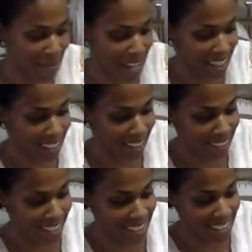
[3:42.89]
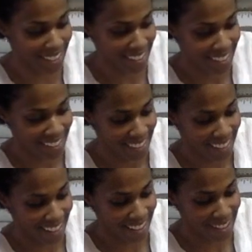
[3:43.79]
my liquid
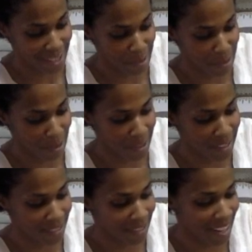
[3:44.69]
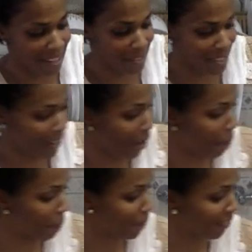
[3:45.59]
and just pour it right on
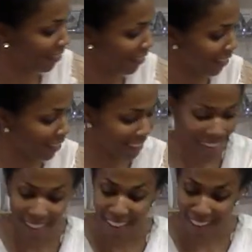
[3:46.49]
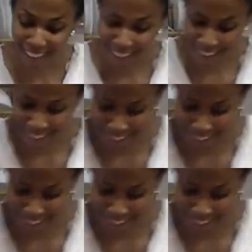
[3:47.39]
top. And